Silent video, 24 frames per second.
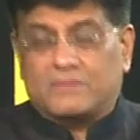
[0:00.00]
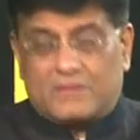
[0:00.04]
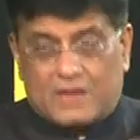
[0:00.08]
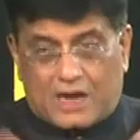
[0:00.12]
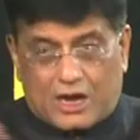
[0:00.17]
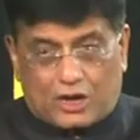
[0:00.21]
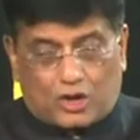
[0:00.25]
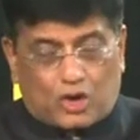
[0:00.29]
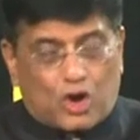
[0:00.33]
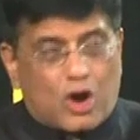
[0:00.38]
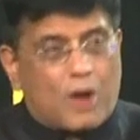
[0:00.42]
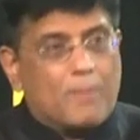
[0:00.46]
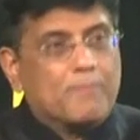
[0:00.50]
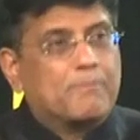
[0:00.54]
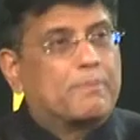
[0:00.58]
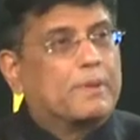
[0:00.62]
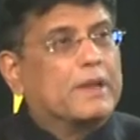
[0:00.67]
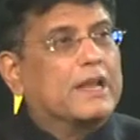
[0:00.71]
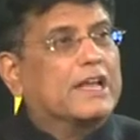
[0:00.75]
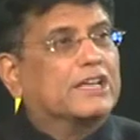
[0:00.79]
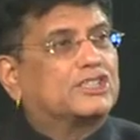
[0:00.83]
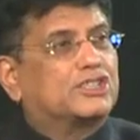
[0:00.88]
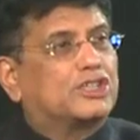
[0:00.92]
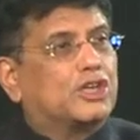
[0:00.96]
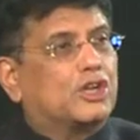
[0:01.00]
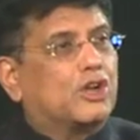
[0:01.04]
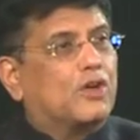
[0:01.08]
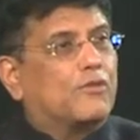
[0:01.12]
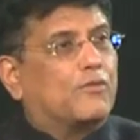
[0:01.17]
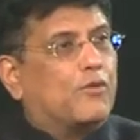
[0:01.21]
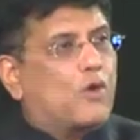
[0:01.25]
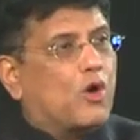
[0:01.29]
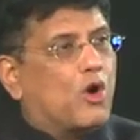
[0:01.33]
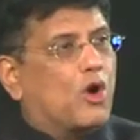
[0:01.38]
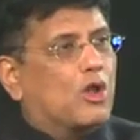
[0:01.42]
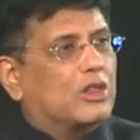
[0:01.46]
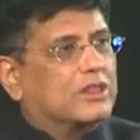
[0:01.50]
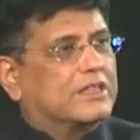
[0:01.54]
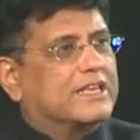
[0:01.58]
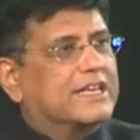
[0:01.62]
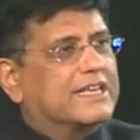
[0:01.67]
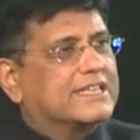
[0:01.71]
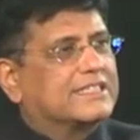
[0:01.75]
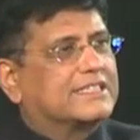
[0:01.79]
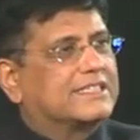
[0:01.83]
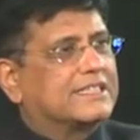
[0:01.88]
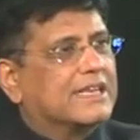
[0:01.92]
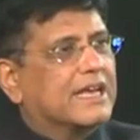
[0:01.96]
a compilation of all
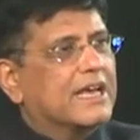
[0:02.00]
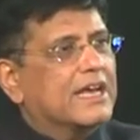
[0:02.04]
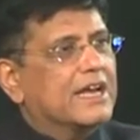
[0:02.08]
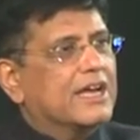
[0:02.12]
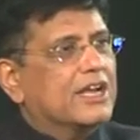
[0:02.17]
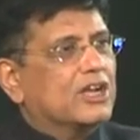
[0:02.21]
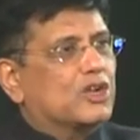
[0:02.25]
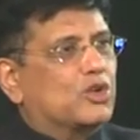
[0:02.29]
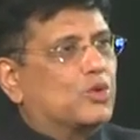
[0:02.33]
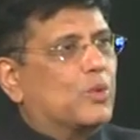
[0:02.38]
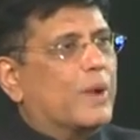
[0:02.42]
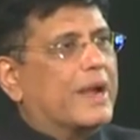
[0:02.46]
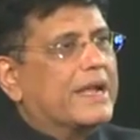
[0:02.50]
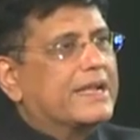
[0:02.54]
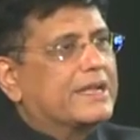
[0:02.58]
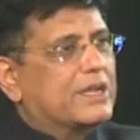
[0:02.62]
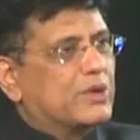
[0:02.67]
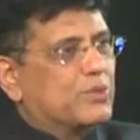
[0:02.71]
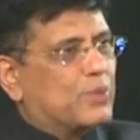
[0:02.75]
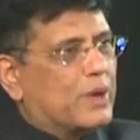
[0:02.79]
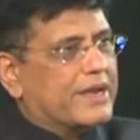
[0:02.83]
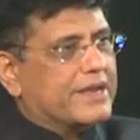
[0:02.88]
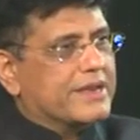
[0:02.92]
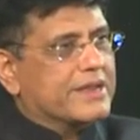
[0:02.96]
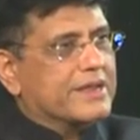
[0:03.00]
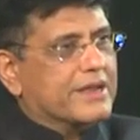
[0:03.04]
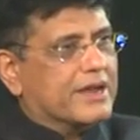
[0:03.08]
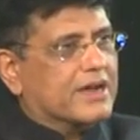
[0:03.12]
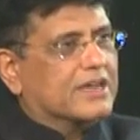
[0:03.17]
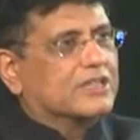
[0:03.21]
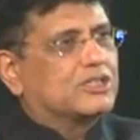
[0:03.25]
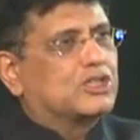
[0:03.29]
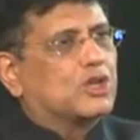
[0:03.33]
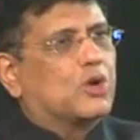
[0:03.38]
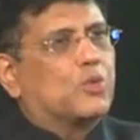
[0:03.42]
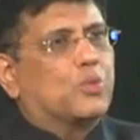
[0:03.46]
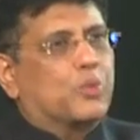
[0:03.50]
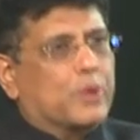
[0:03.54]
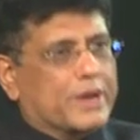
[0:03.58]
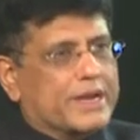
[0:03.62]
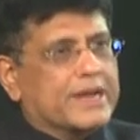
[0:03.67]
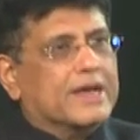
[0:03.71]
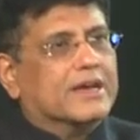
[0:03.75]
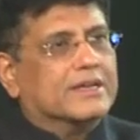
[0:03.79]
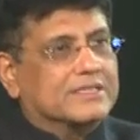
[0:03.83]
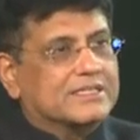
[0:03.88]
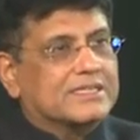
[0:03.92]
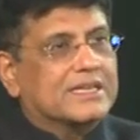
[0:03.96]
these 21 years of
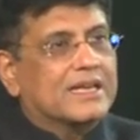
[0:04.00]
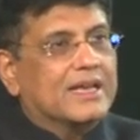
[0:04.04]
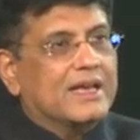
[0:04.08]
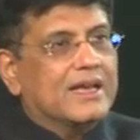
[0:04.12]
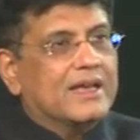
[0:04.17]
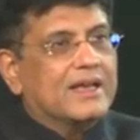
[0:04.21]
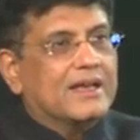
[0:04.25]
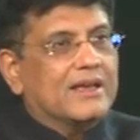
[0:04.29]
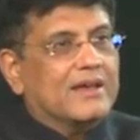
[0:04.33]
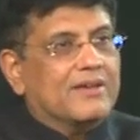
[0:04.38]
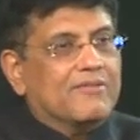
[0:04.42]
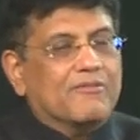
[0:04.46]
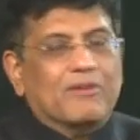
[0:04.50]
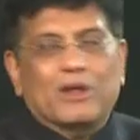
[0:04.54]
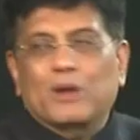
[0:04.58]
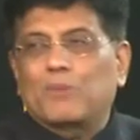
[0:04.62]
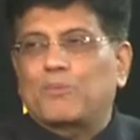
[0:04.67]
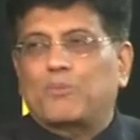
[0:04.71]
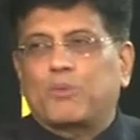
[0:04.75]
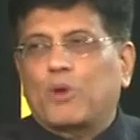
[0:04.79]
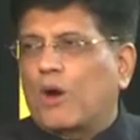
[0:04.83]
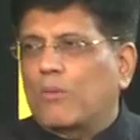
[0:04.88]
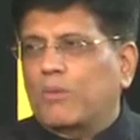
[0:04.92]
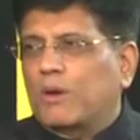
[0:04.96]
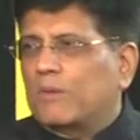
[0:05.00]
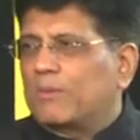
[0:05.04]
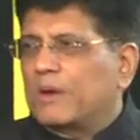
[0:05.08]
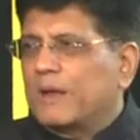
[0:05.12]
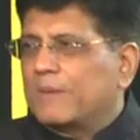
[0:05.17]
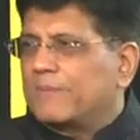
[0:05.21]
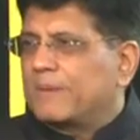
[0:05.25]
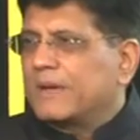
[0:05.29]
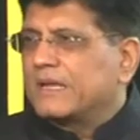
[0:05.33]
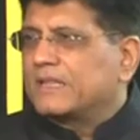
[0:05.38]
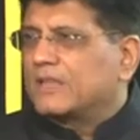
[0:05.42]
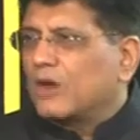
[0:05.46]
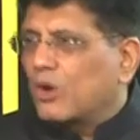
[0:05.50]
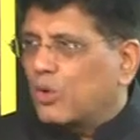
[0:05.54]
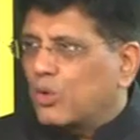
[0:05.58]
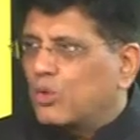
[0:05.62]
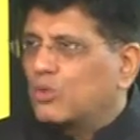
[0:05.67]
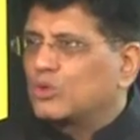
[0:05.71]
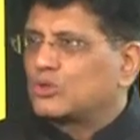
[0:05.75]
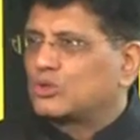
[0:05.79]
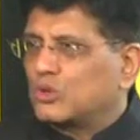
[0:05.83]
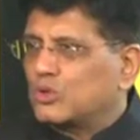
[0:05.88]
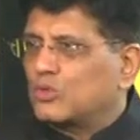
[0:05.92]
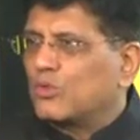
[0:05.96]
winners will probably be the
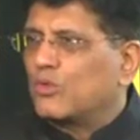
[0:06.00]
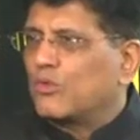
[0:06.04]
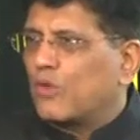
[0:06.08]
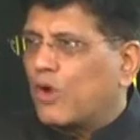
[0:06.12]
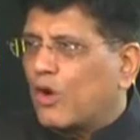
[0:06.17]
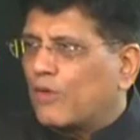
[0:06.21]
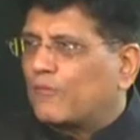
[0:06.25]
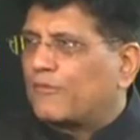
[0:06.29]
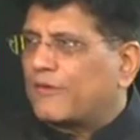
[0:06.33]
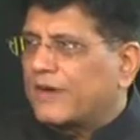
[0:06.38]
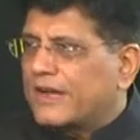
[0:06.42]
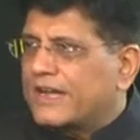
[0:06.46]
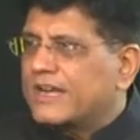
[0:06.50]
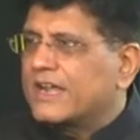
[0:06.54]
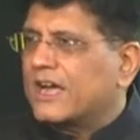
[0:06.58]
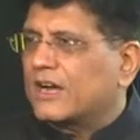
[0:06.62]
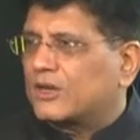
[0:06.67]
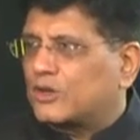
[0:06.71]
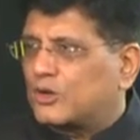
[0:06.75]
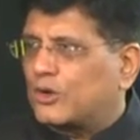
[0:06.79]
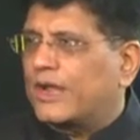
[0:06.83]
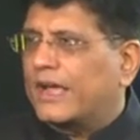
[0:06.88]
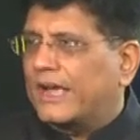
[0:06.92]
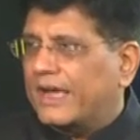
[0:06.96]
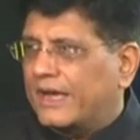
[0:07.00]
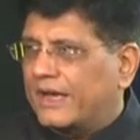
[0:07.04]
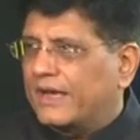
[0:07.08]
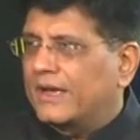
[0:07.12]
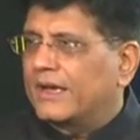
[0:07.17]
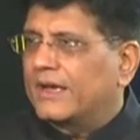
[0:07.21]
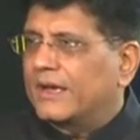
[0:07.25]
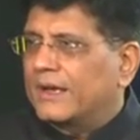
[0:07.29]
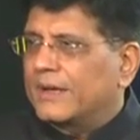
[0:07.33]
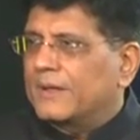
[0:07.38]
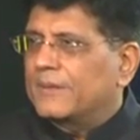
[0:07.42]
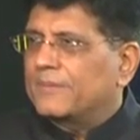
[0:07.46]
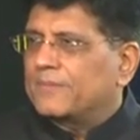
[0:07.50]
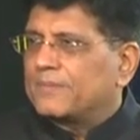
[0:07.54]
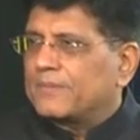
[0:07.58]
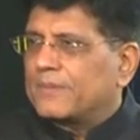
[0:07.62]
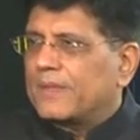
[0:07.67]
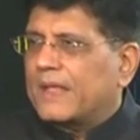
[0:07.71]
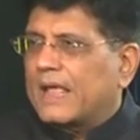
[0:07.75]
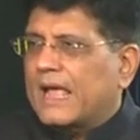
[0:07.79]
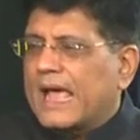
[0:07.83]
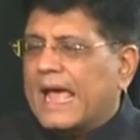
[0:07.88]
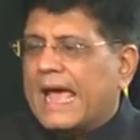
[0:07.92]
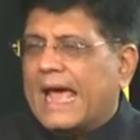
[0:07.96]
who's who of India today.
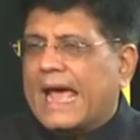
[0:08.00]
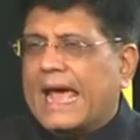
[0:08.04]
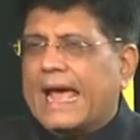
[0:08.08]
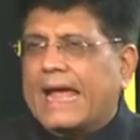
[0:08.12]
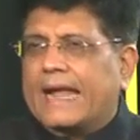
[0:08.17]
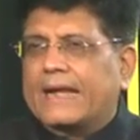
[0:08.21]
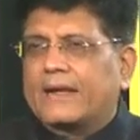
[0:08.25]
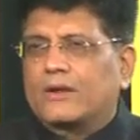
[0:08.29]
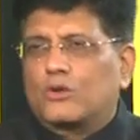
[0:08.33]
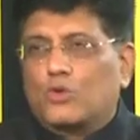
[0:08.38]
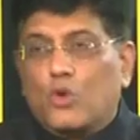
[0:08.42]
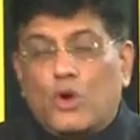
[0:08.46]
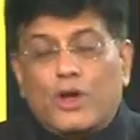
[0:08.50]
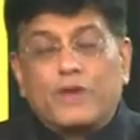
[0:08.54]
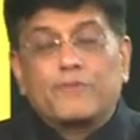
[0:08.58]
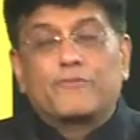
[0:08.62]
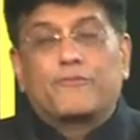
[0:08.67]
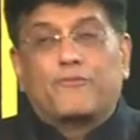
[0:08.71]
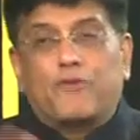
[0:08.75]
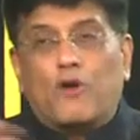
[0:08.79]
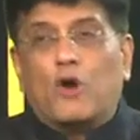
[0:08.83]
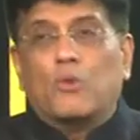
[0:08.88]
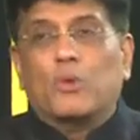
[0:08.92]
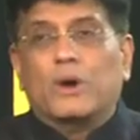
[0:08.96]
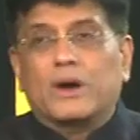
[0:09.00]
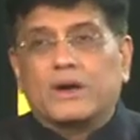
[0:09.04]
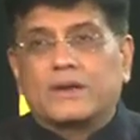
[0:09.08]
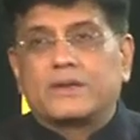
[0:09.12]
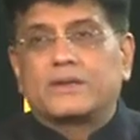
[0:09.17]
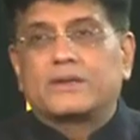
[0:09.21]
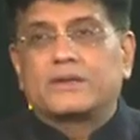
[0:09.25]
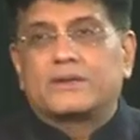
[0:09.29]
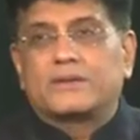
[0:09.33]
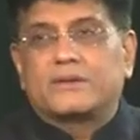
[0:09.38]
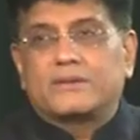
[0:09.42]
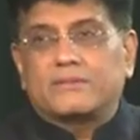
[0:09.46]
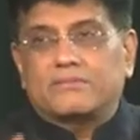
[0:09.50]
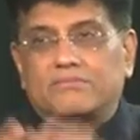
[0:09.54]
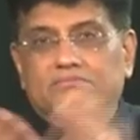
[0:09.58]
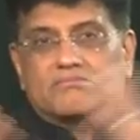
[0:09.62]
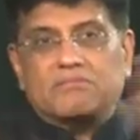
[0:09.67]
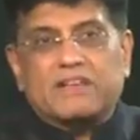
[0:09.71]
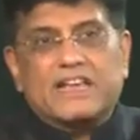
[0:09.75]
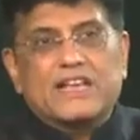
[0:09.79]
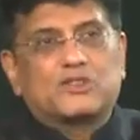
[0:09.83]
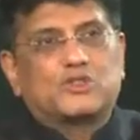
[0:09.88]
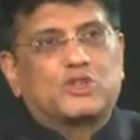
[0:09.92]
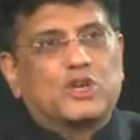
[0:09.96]
And going forward,
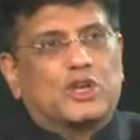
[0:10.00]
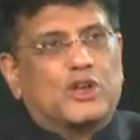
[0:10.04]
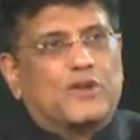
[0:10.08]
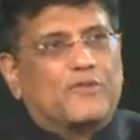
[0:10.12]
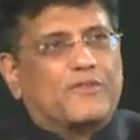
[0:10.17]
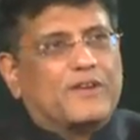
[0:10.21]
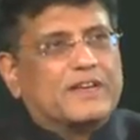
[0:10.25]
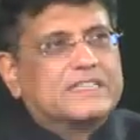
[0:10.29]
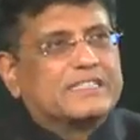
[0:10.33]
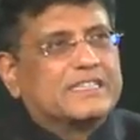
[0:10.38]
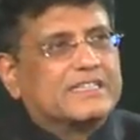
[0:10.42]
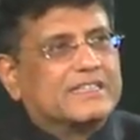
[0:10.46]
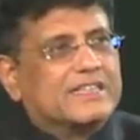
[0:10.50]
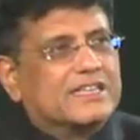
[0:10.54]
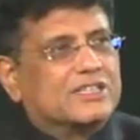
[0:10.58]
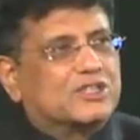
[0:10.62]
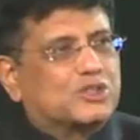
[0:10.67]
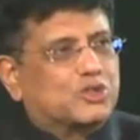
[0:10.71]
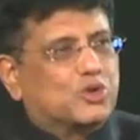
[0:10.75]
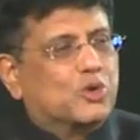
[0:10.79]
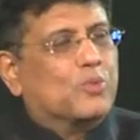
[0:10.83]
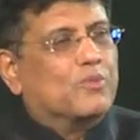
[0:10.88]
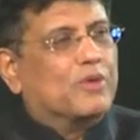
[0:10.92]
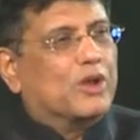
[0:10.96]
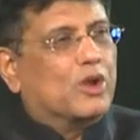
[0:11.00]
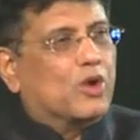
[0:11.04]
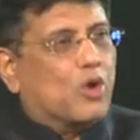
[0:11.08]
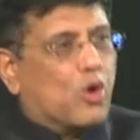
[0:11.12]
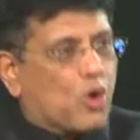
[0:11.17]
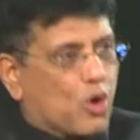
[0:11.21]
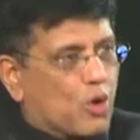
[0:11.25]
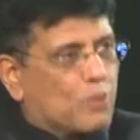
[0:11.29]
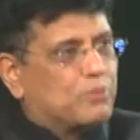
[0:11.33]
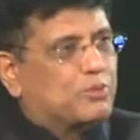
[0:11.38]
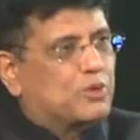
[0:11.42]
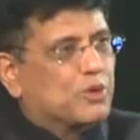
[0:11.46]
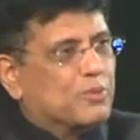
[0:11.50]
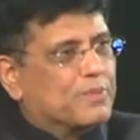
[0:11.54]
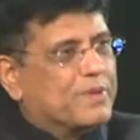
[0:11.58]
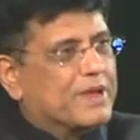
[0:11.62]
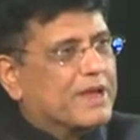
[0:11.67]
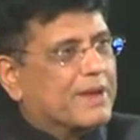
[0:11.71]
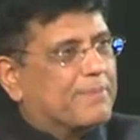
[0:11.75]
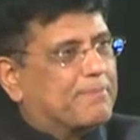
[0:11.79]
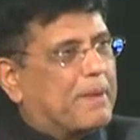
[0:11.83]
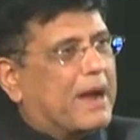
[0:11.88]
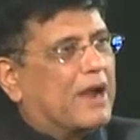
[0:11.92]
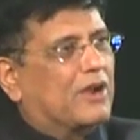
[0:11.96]
each one of us in this room will hope to be
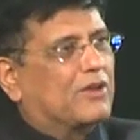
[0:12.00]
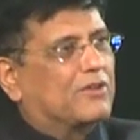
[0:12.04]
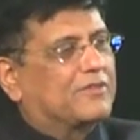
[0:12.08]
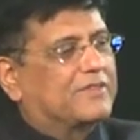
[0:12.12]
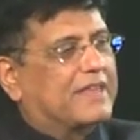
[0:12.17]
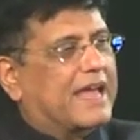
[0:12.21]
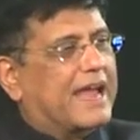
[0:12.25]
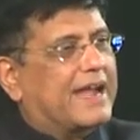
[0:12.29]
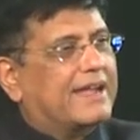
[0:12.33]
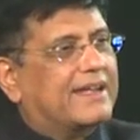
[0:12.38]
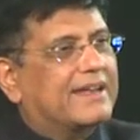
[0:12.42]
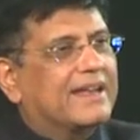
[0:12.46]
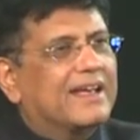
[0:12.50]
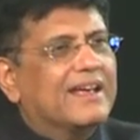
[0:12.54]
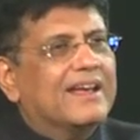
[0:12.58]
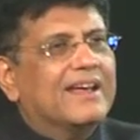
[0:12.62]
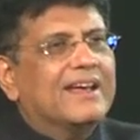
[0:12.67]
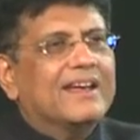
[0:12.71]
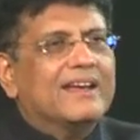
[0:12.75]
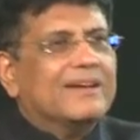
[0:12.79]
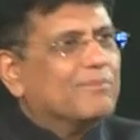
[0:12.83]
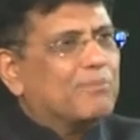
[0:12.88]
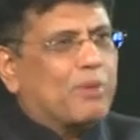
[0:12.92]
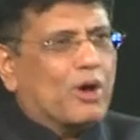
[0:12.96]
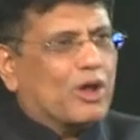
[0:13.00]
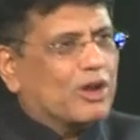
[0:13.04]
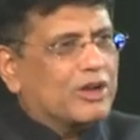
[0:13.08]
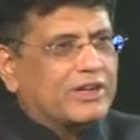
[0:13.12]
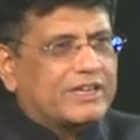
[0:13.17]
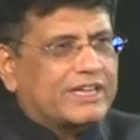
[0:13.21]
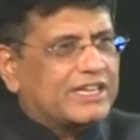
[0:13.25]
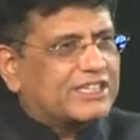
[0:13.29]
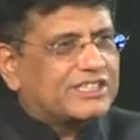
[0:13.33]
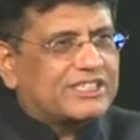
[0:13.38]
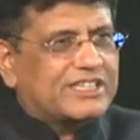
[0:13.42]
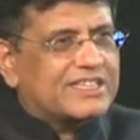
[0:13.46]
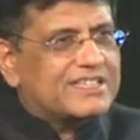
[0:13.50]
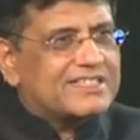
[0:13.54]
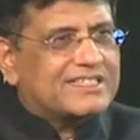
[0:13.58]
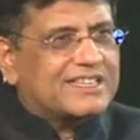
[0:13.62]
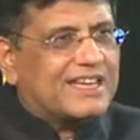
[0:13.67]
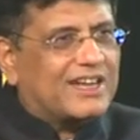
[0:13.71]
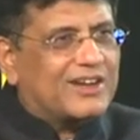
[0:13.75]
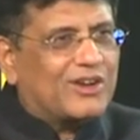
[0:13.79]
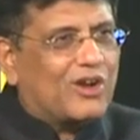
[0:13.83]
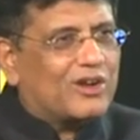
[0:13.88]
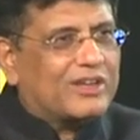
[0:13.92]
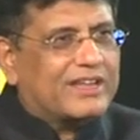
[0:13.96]
a part of that. Politicians
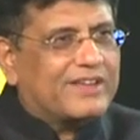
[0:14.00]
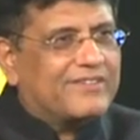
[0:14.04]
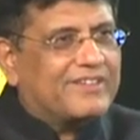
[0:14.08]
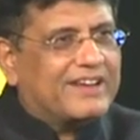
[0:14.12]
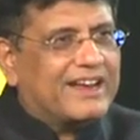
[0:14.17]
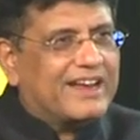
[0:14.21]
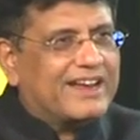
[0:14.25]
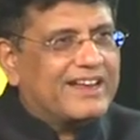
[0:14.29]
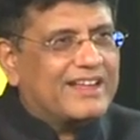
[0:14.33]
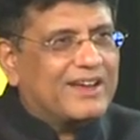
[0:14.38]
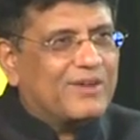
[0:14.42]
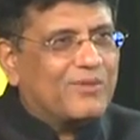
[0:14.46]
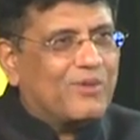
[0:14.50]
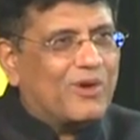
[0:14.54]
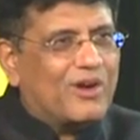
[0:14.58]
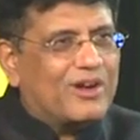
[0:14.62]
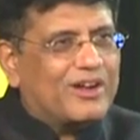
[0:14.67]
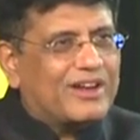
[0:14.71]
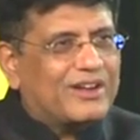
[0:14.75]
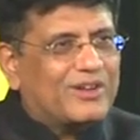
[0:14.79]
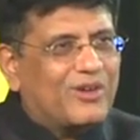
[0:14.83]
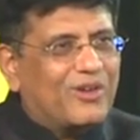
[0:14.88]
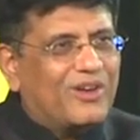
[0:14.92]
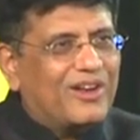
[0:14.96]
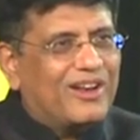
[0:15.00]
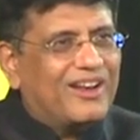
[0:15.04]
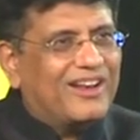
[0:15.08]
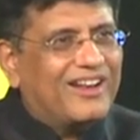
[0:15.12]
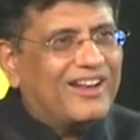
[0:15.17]
are not given any award at all.